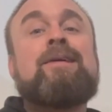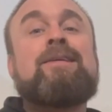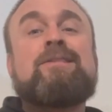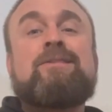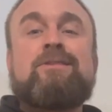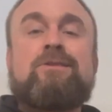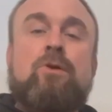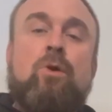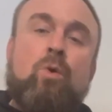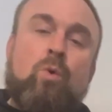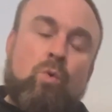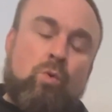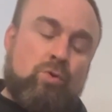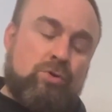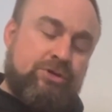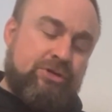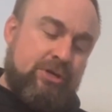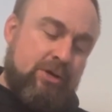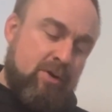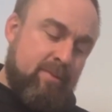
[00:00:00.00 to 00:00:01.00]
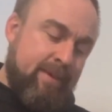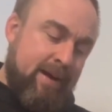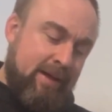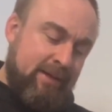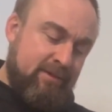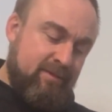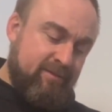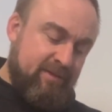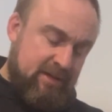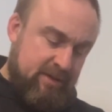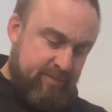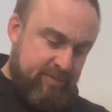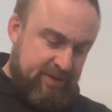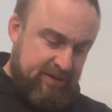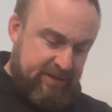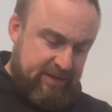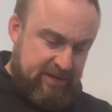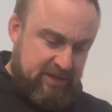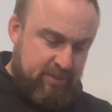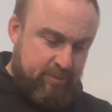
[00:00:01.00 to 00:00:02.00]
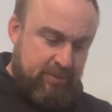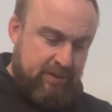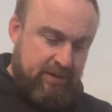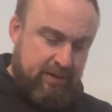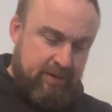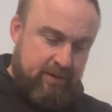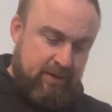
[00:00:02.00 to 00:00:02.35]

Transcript: So it's also about developing discipline.